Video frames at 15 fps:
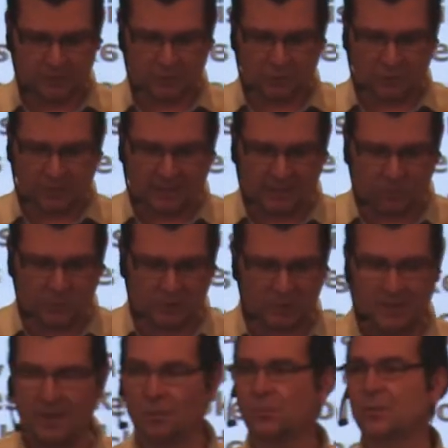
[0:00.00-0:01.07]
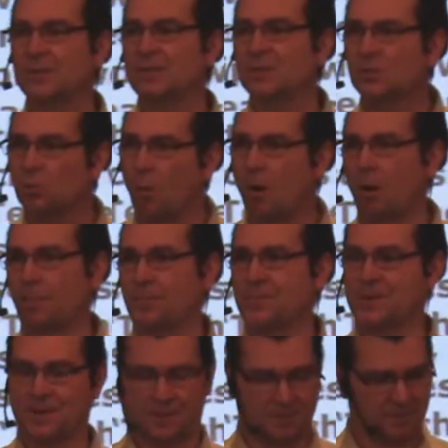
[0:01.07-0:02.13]
so that it was nearly
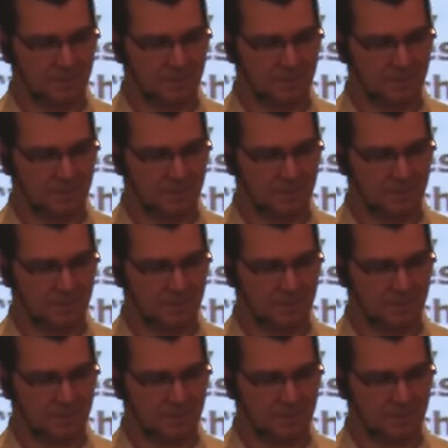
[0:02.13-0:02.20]
swamped.